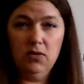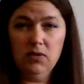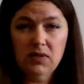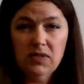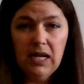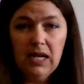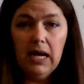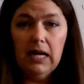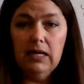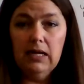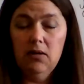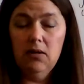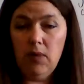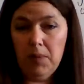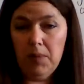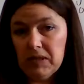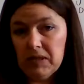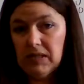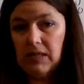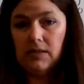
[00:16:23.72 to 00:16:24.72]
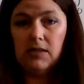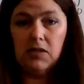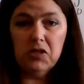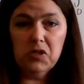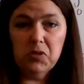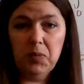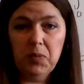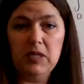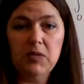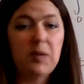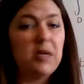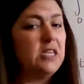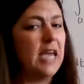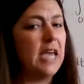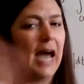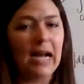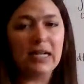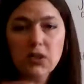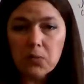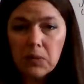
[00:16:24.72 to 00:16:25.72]
said it represents displacement and you
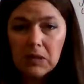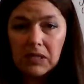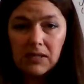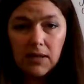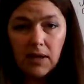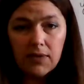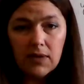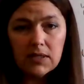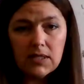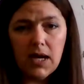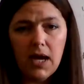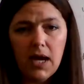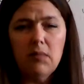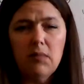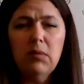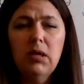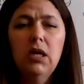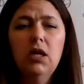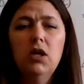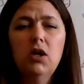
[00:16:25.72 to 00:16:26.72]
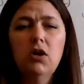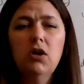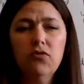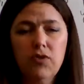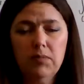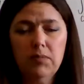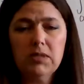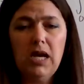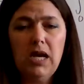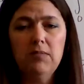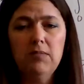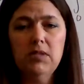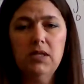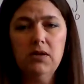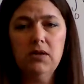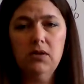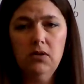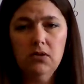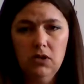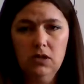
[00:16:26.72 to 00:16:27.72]
had to restate the time from time
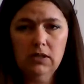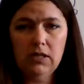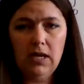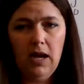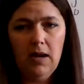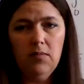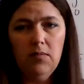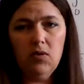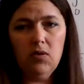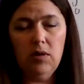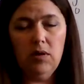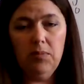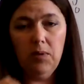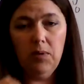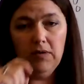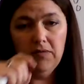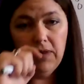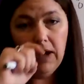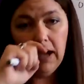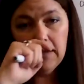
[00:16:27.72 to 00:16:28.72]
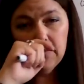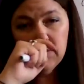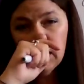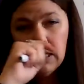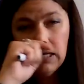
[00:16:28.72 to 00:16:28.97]
0 to time 3.5.